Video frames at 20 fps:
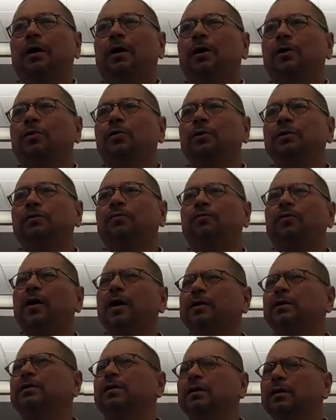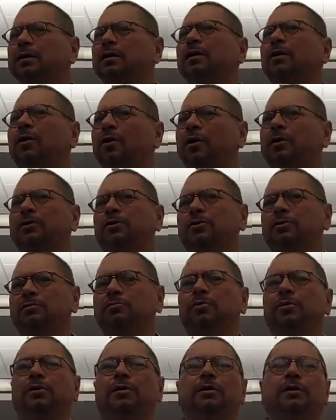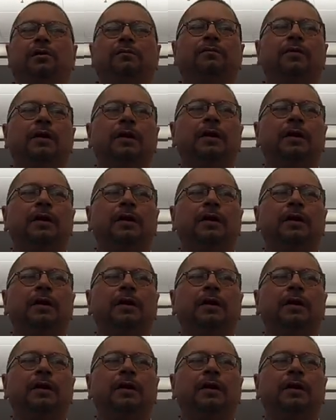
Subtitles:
are going to find it a little harder to believe.